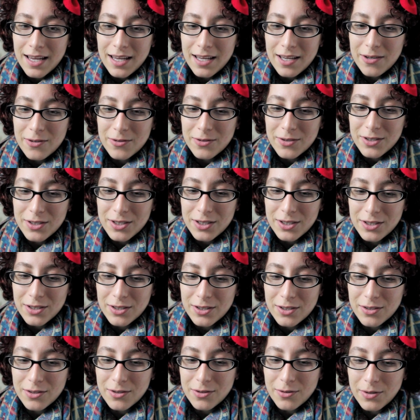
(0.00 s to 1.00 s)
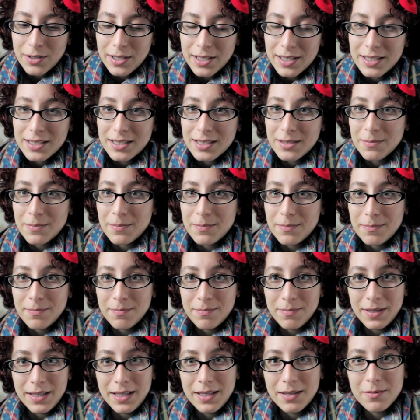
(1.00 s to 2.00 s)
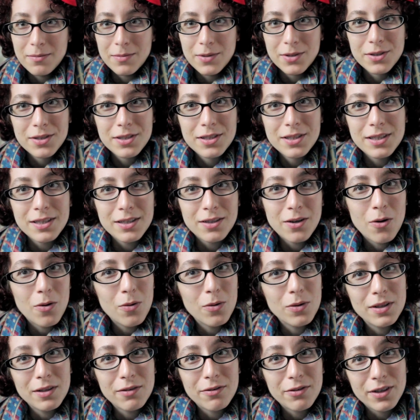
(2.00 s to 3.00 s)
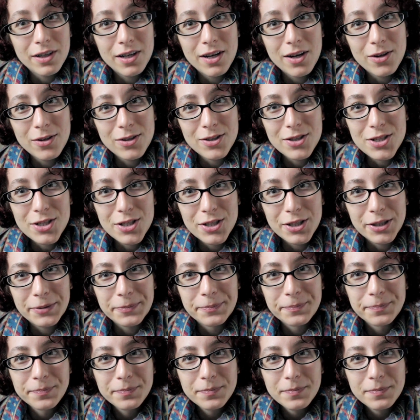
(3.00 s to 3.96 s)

it was just great to be immersed in a whole different culture.